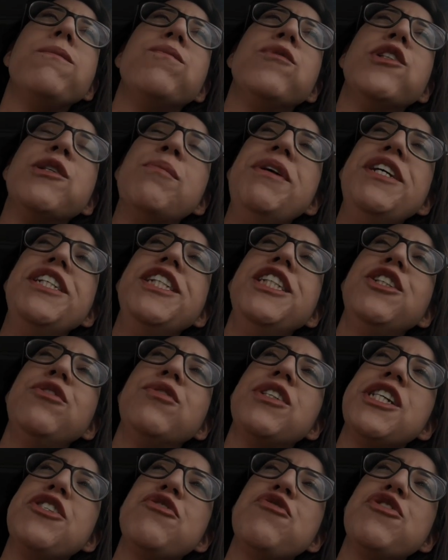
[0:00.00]
I'm eating a
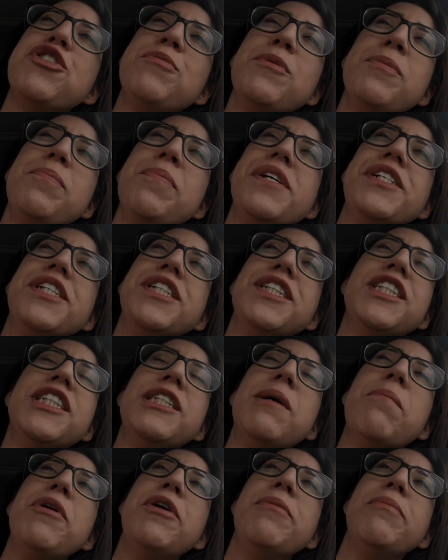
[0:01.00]
Rice Krispie because
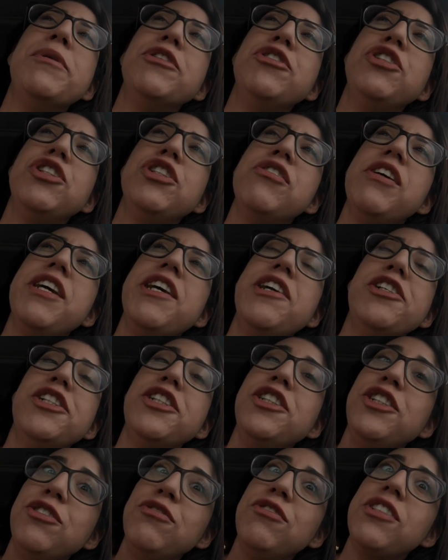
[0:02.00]
I'm an emotional eater.
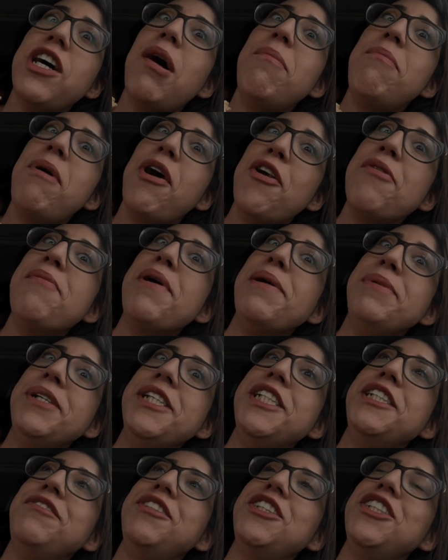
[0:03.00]
Do not model my
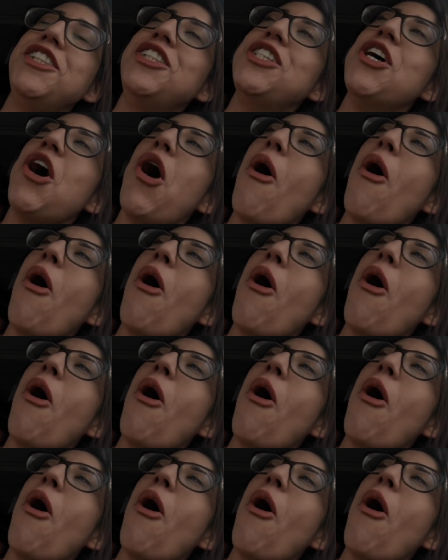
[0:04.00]
behavior, so.